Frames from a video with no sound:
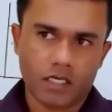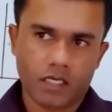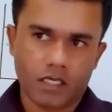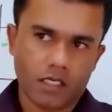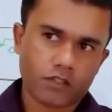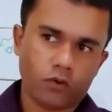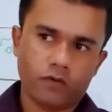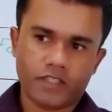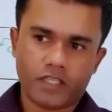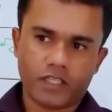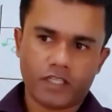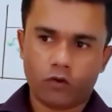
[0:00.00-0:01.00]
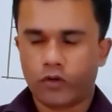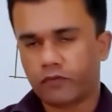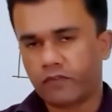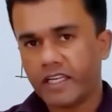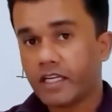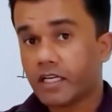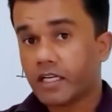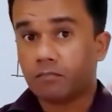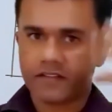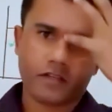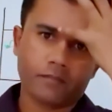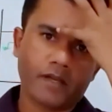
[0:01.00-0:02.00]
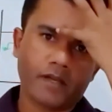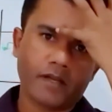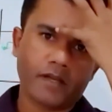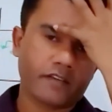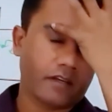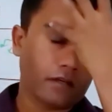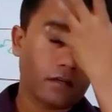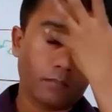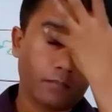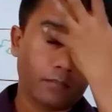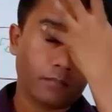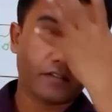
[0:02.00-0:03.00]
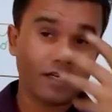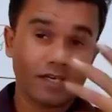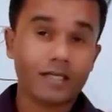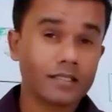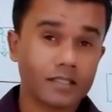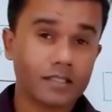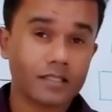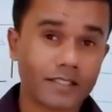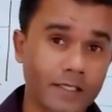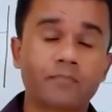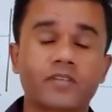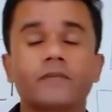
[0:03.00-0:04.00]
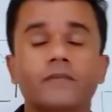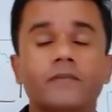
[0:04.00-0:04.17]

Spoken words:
So without going to very complex, then a complex concept,